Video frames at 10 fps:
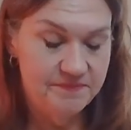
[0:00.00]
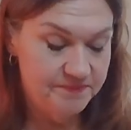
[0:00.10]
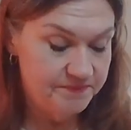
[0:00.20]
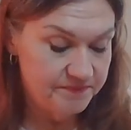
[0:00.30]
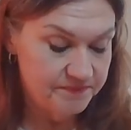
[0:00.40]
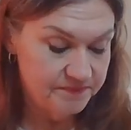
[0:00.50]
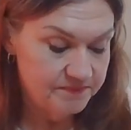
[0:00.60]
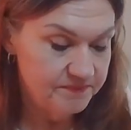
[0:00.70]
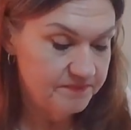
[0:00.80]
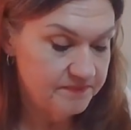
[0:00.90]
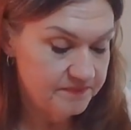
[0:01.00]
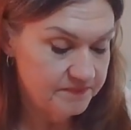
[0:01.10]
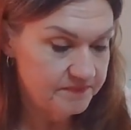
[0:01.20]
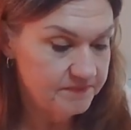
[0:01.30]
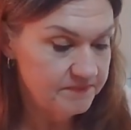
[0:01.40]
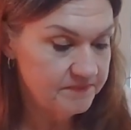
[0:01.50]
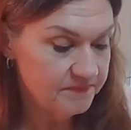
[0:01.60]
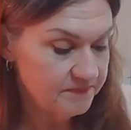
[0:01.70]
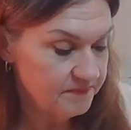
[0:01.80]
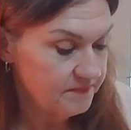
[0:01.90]

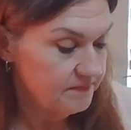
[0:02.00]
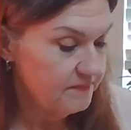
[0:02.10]
[no speech]